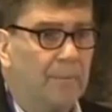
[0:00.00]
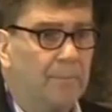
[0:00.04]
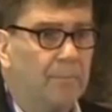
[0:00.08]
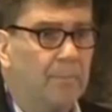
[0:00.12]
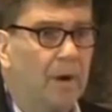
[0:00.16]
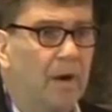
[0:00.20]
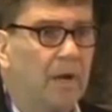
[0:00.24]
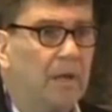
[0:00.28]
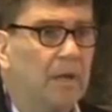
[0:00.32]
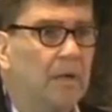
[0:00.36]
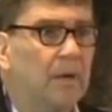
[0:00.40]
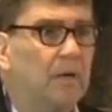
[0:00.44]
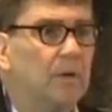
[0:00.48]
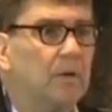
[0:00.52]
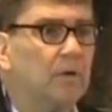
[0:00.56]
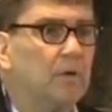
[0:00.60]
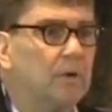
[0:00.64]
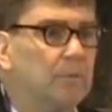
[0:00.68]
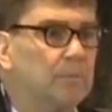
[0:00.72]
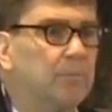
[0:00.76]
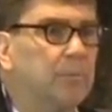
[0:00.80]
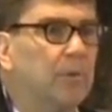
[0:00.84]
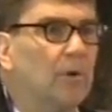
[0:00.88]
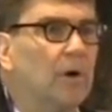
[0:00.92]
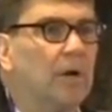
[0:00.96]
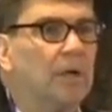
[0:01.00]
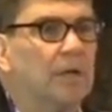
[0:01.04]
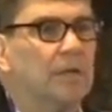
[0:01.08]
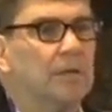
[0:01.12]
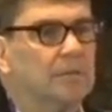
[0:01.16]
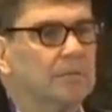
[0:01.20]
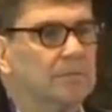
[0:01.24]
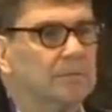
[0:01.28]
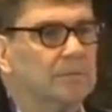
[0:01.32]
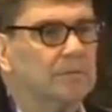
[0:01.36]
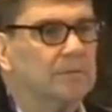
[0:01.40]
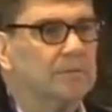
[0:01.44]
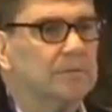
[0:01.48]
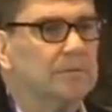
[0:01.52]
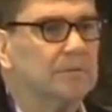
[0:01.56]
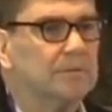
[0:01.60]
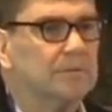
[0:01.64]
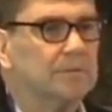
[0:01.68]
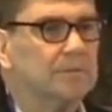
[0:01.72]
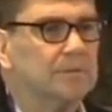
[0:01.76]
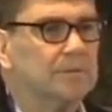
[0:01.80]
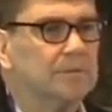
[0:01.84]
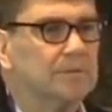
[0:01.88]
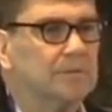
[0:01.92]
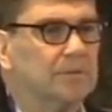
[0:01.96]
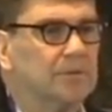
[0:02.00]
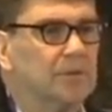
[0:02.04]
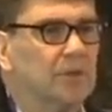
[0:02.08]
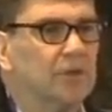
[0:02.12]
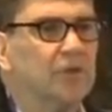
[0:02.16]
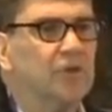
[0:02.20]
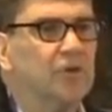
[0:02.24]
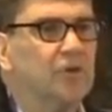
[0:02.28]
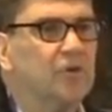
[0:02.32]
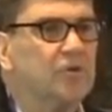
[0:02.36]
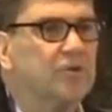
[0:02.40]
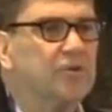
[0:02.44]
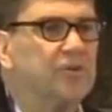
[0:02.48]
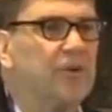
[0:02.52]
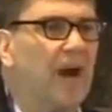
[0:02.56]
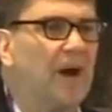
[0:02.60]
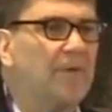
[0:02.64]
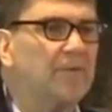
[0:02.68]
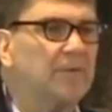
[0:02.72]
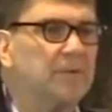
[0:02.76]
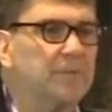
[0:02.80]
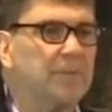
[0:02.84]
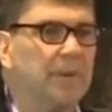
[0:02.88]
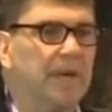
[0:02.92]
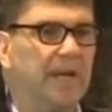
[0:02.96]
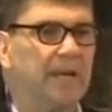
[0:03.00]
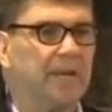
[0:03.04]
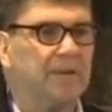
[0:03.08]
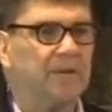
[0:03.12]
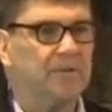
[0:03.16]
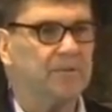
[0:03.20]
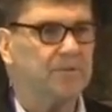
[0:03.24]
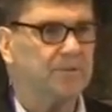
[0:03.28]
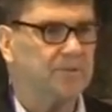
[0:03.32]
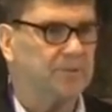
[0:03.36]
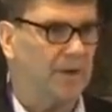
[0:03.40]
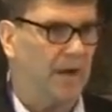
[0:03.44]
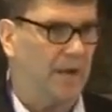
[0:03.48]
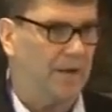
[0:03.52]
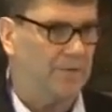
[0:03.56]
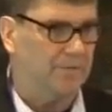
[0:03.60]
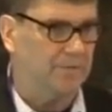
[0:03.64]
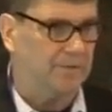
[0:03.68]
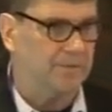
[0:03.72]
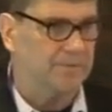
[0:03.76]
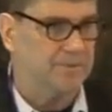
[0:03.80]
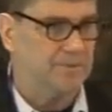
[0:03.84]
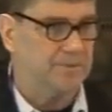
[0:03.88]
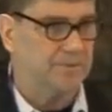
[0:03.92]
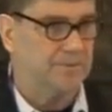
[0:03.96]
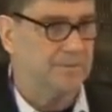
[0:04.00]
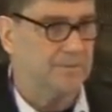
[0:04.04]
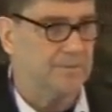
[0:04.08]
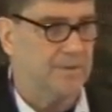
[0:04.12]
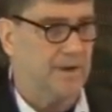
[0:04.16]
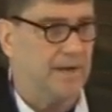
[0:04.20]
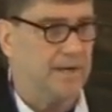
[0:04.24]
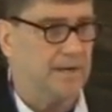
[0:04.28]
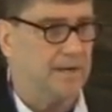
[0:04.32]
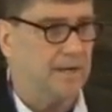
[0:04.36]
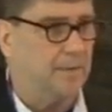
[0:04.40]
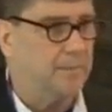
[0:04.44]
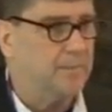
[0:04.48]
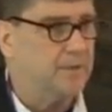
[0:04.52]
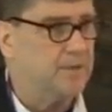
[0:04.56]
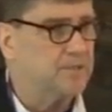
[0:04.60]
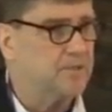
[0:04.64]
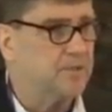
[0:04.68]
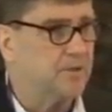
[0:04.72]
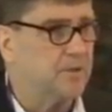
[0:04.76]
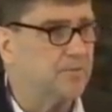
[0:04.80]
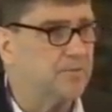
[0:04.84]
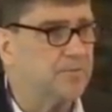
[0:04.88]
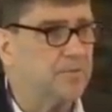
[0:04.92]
but a good book, good news travels, bad news travels, right? I mean, so the